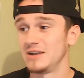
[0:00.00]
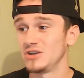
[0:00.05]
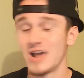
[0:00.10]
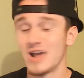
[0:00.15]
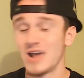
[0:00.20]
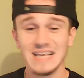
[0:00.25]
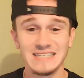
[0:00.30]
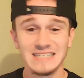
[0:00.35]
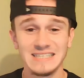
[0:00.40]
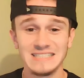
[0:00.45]
your
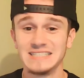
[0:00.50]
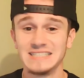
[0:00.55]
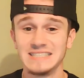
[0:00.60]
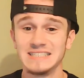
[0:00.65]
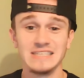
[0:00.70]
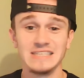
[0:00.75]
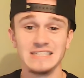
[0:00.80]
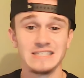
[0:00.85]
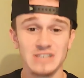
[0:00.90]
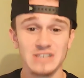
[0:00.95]

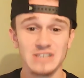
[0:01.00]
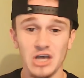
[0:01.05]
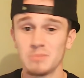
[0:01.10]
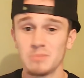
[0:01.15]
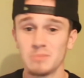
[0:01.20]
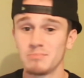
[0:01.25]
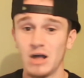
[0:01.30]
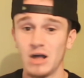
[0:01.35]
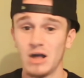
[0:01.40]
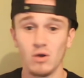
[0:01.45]
SEC,
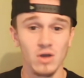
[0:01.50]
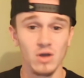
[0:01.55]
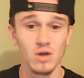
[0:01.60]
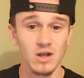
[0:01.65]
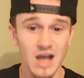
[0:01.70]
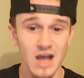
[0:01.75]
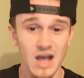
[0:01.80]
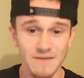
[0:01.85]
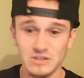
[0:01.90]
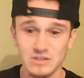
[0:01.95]
Sun Belt,
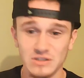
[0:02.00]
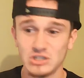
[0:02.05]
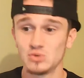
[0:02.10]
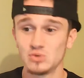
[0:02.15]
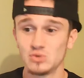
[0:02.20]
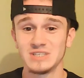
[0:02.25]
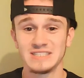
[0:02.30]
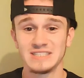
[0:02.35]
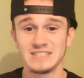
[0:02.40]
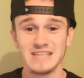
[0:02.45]
Conference
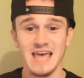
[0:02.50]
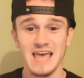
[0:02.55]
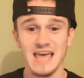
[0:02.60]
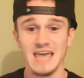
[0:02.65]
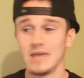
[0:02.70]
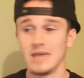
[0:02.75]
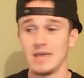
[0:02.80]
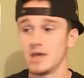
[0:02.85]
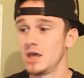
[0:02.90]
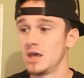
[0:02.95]

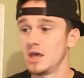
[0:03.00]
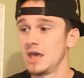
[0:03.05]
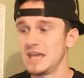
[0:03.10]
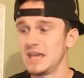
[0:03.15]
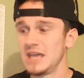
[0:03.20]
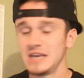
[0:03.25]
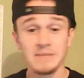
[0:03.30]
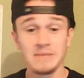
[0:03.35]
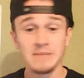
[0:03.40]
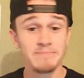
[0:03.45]
USA,
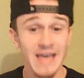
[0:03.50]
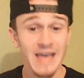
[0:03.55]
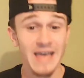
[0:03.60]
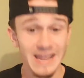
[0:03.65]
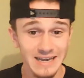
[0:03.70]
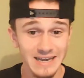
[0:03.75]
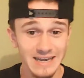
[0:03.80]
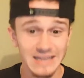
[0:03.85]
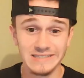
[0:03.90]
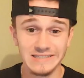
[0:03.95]

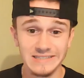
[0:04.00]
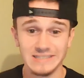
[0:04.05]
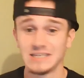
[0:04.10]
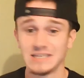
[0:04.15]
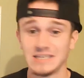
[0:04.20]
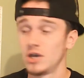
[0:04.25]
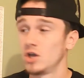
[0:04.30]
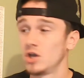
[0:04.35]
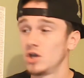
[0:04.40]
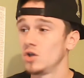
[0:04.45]

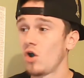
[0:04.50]
Independence.